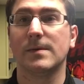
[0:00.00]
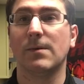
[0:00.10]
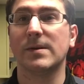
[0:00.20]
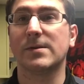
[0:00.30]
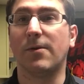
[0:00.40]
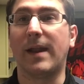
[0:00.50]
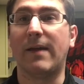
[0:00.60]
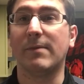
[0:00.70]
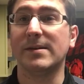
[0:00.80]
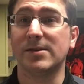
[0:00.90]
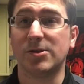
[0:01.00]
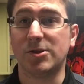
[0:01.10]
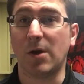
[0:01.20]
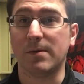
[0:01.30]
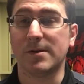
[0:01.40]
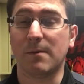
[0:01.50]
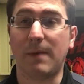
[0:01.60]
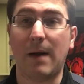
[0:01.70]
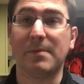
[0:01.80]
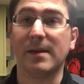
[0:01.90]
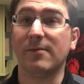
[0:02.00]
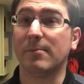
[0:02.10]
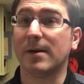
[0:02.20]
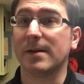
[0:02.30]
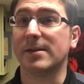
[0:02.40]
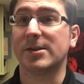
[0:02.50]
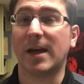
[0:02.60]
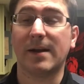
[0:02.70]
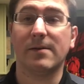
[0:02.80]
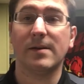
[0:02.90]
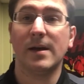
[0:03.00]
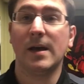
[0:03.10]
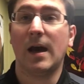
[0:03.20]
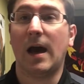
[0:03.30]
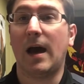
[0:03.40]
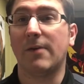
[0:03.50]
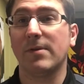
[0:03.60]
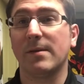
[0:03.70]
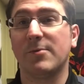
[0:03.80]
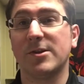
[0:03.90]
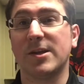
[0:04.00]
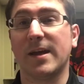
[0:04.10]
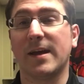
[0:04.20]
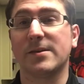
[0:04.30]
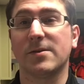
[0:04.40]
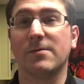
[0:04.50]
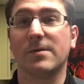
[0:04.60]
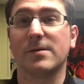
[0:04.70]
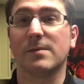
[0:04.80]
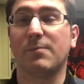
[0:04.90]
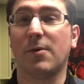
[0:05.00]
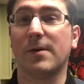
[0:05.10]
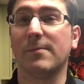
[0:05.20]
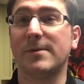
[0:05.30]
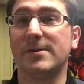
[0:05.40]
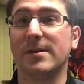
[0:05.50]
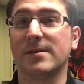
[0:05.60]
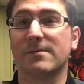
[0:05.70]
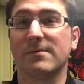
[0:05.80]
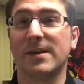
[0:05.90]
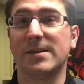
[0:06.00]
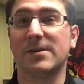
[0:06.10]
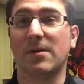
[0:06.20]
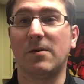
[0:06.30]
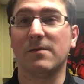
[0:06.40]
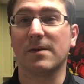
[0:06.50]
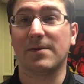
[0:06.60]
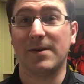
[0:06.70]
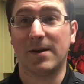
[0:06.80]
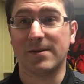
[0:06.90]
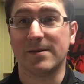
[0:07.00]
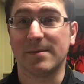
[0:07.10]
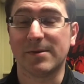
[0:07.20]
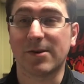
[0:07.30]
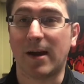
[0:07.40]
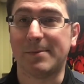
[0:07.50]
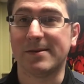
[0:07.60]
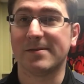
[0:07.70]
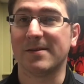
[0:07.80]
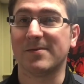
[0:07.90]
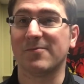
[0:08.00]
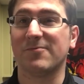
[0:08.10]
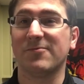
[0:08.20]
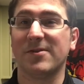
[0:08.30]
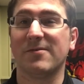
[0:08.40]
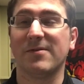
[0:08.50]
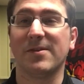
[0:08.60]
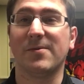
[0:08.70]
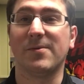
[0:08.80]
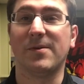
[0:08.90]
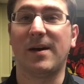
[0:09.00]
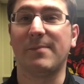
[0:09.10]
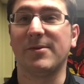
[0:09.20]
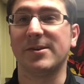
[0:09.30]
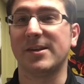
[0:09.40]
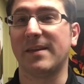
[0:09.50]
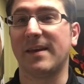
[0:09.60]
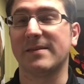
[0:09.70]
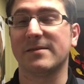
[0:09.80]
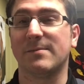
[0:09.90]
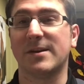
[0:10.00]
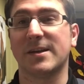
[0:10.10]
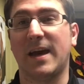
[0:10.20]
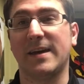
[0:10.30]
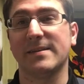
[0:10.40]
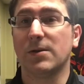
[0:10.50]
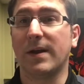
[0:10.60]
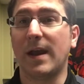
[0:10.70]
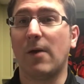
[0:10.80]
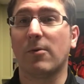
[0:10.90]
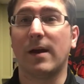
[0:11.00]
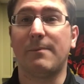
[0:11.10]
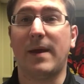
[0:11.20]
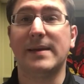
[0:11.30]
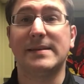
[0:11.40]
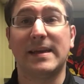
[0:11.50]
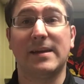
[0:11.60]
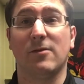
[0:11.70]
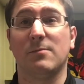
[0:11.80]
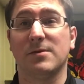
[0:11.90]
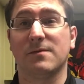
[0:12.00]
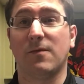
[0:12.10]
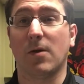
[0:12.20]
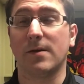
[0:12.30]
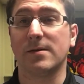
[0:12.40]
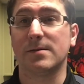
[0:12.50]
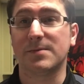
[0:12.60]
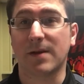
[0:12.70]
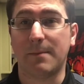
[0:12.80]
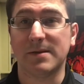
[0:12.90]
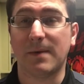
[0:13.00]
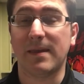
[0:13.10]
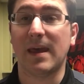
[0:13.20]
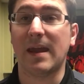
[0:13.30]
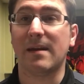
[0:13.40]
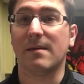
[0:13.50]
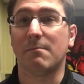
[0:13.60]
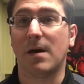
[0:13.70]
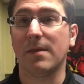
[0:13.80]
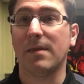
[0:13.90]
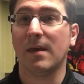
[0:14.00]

What's going on? This is Joe with Don't Pop Believin'. Welcome to the channel. I really appreciate you guys showing your support. We've just reached over 300 subscribers, so that's really, really cool. I appreciate that so much, guys. So right now we're on pace to hit almost 400 subscribers by the end of the month.